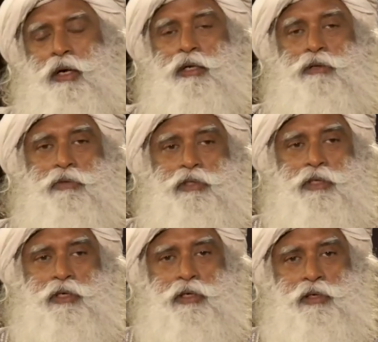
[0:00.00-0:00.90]

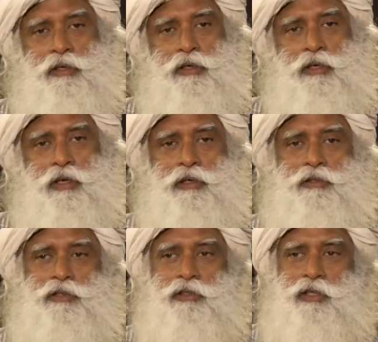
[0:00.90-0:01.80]
ayurveda
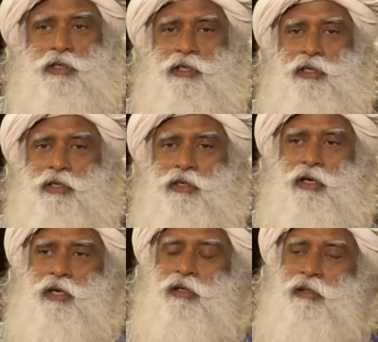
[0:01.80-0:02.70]
and siddha
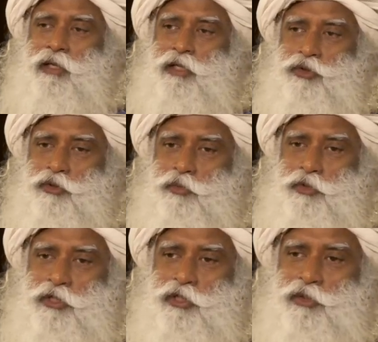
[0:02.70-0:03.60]
and
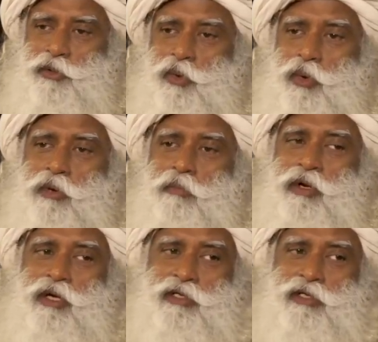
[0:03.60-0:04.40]
naturopathy is growing big